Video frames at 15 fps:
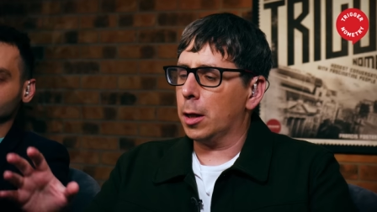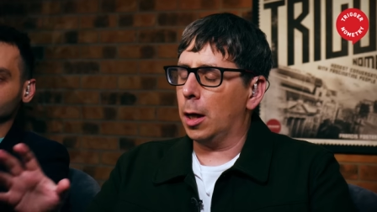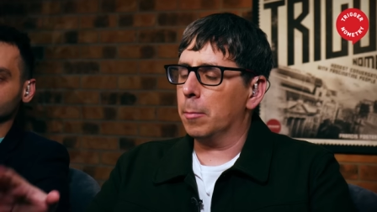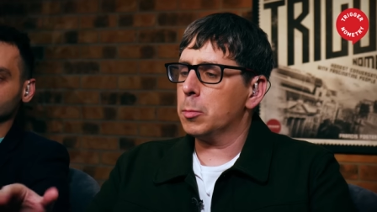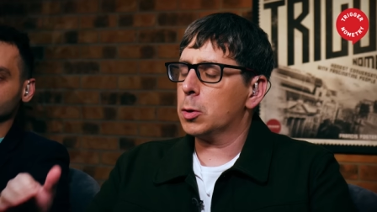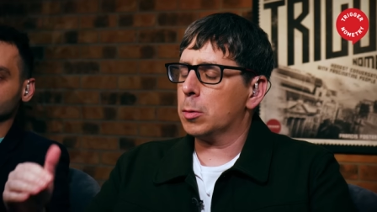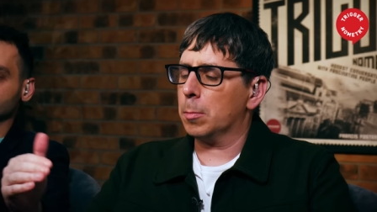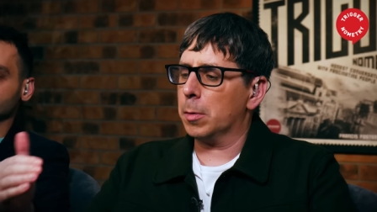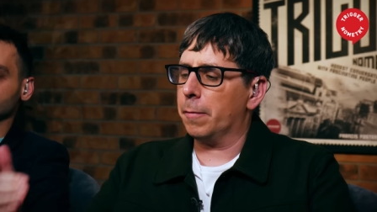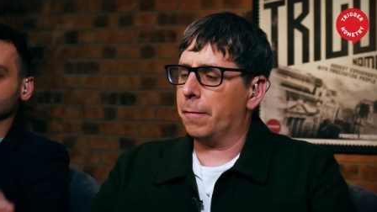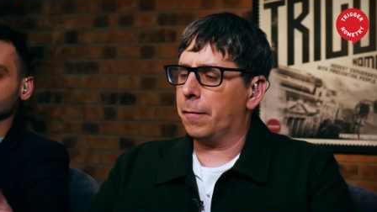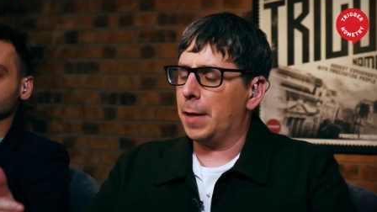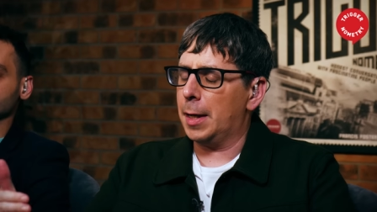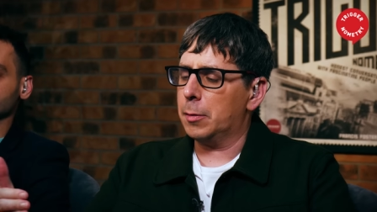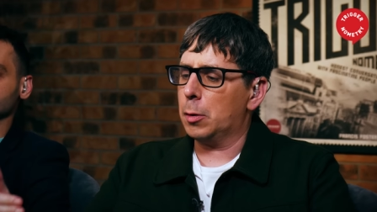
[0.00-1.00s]
comes from the
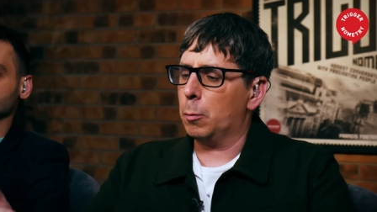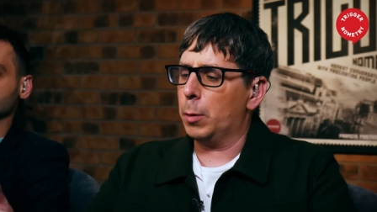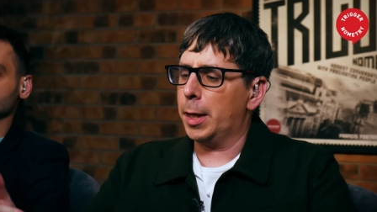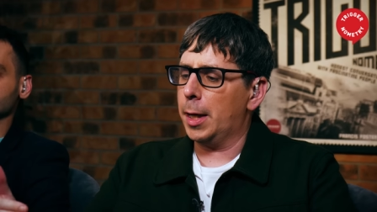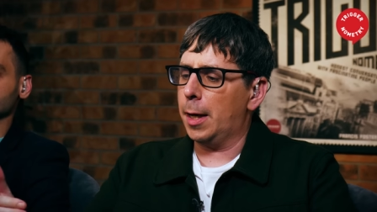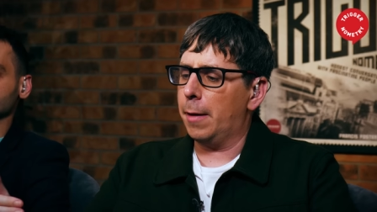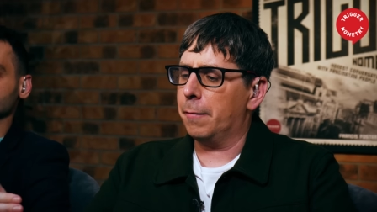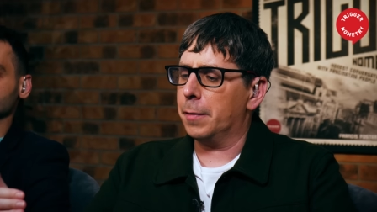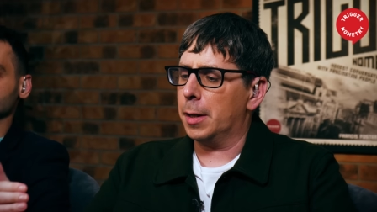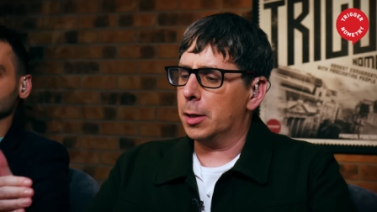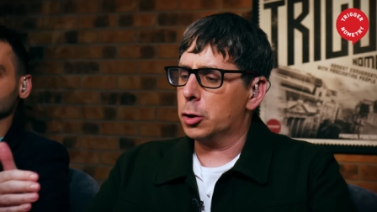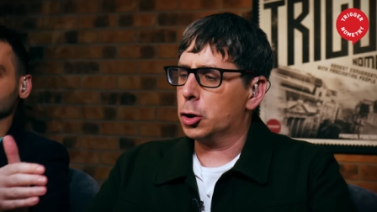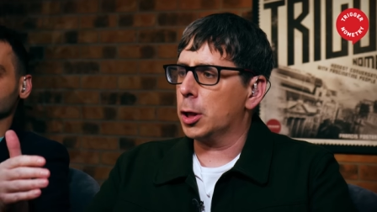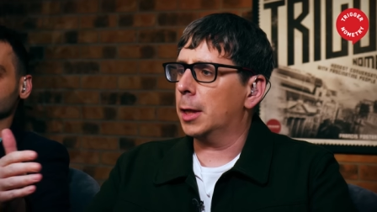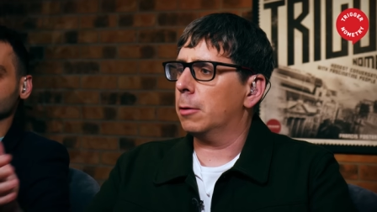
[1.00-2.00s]
fact that we have
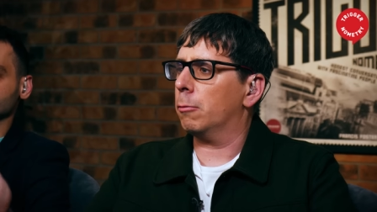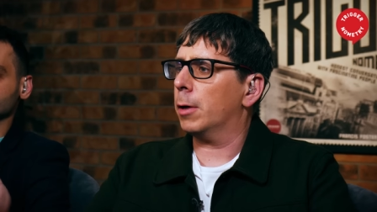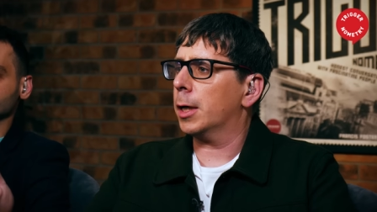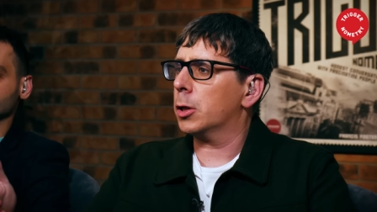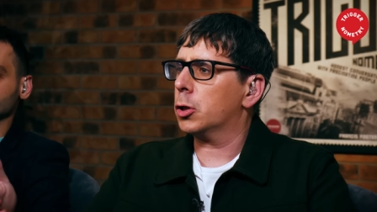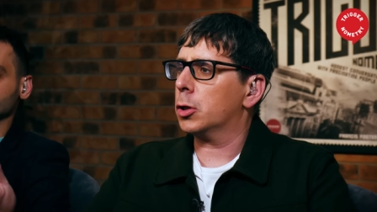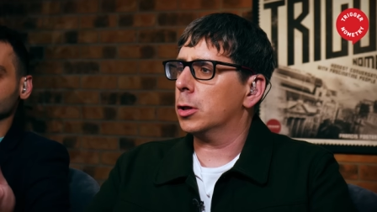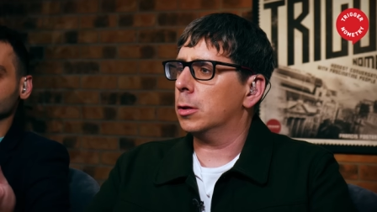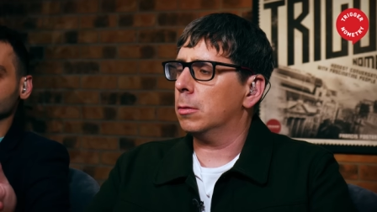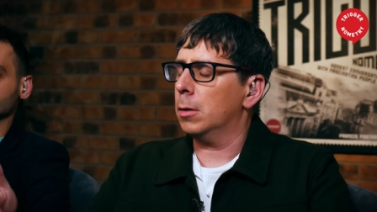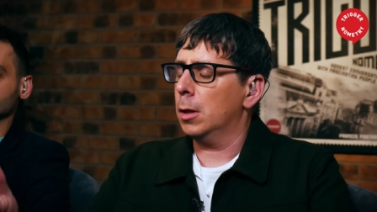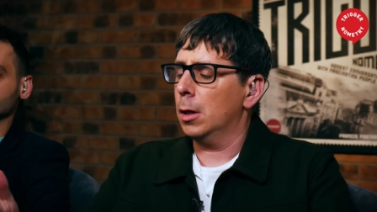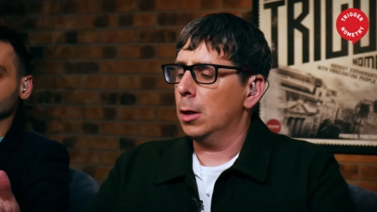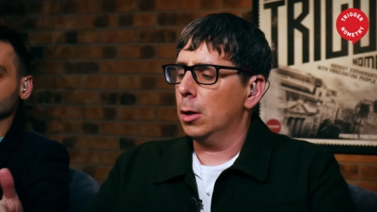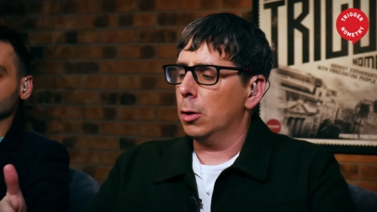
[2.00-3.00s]
a
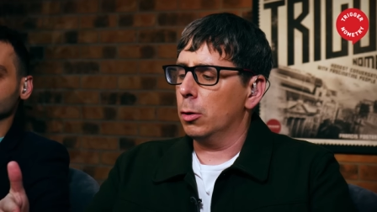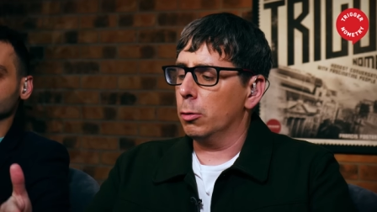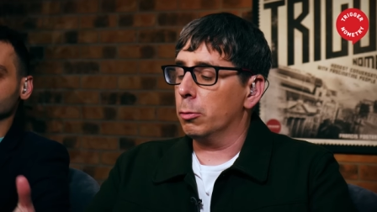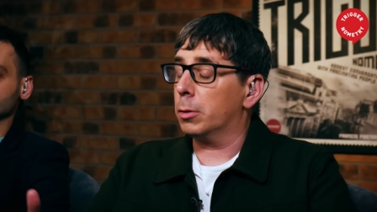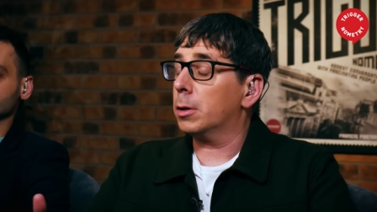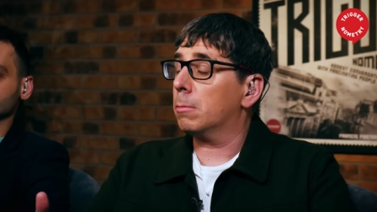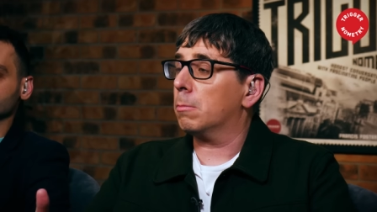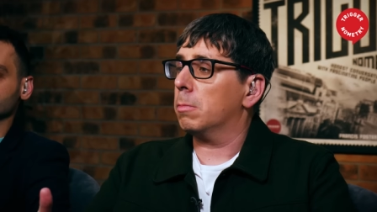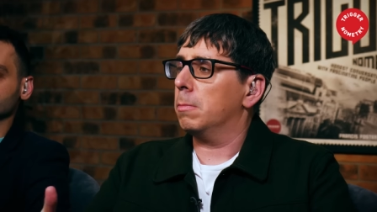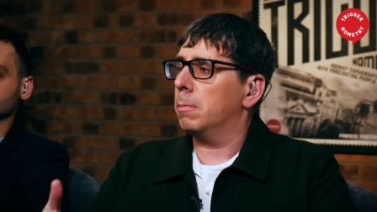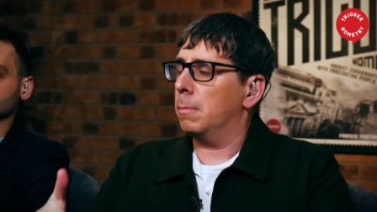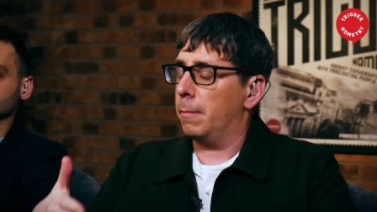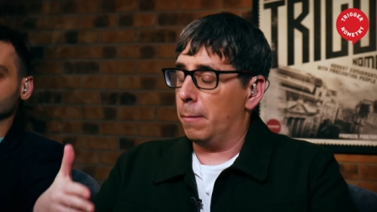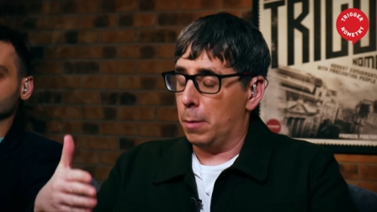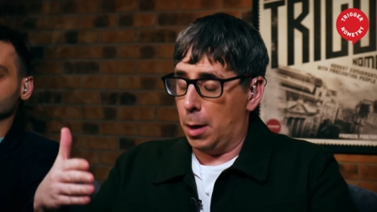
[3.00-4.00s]
generation who
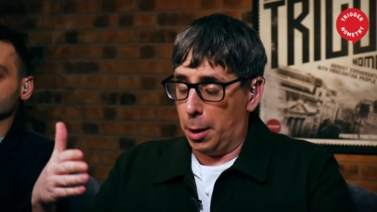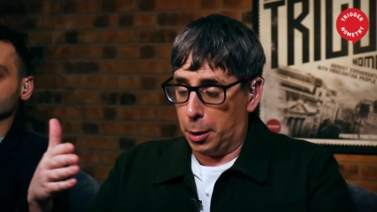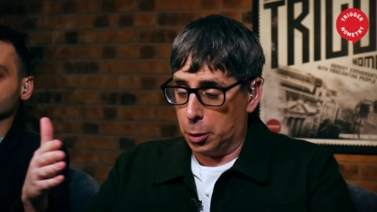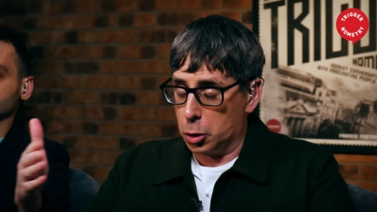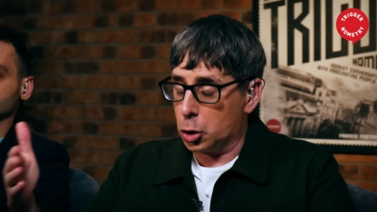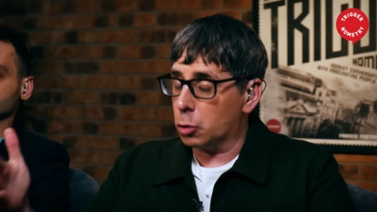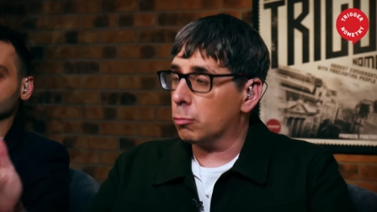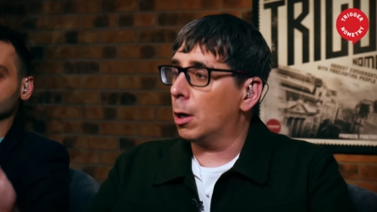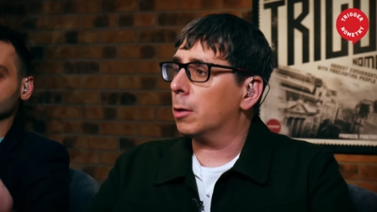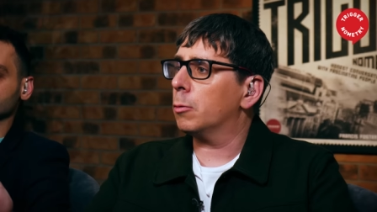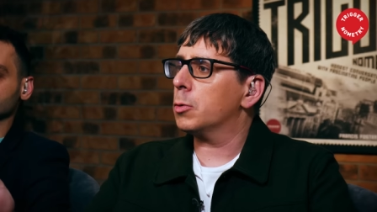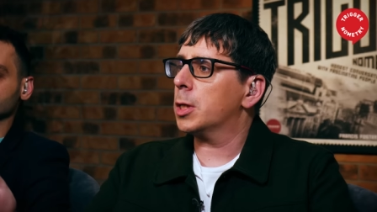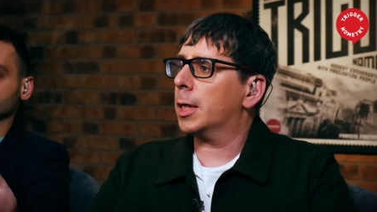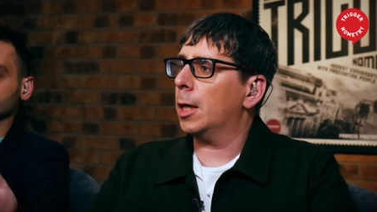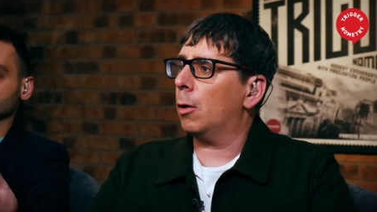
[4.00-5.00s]
are going to
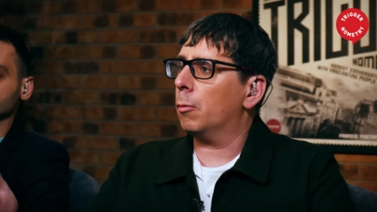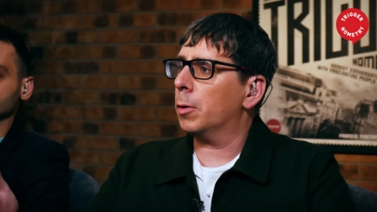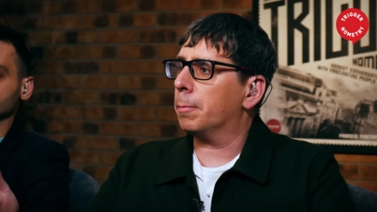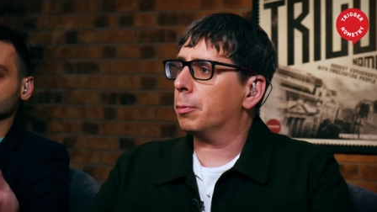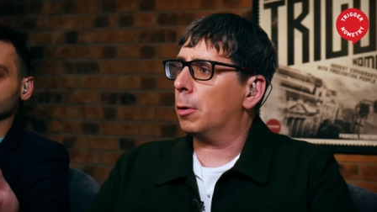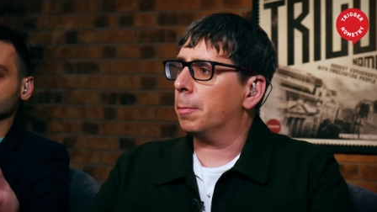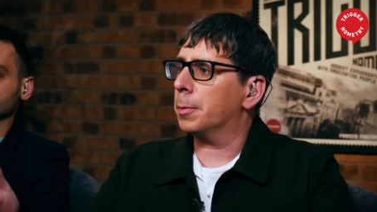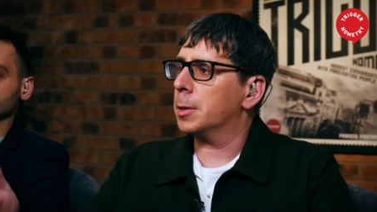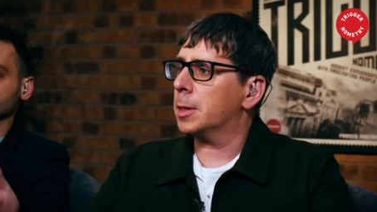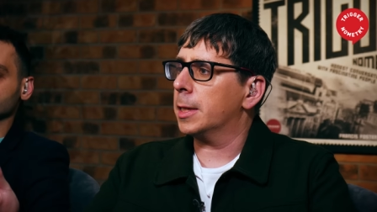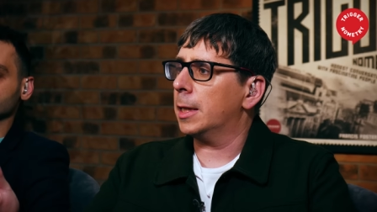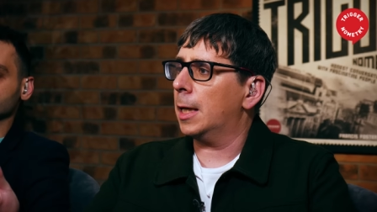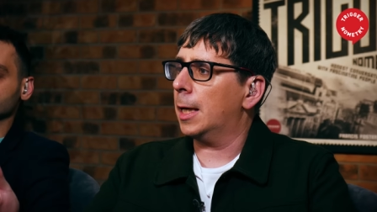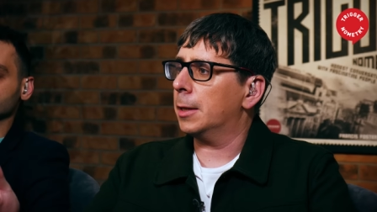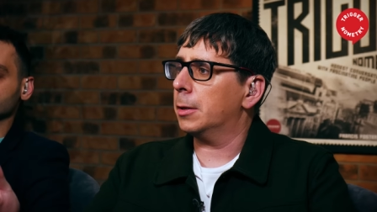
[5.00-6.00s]
struggle to get on the
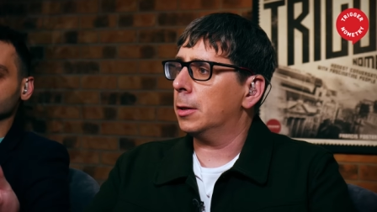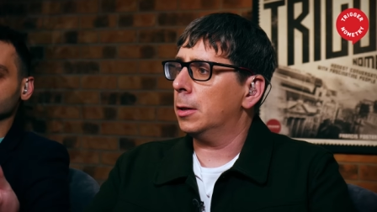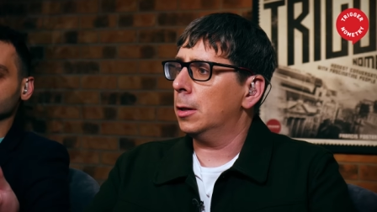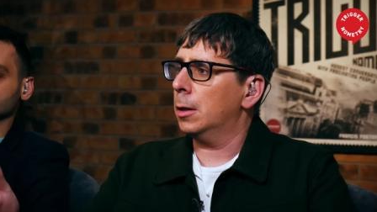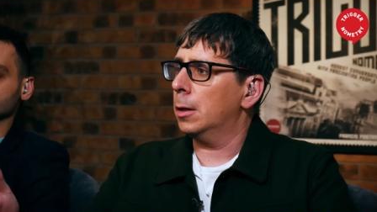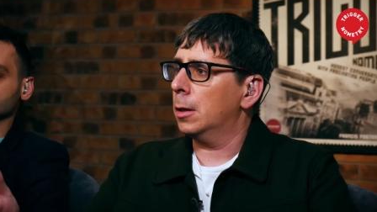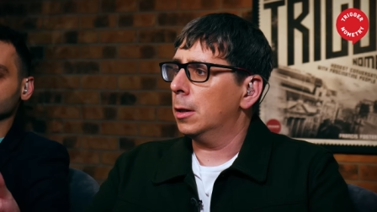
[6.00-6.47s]
property ladder?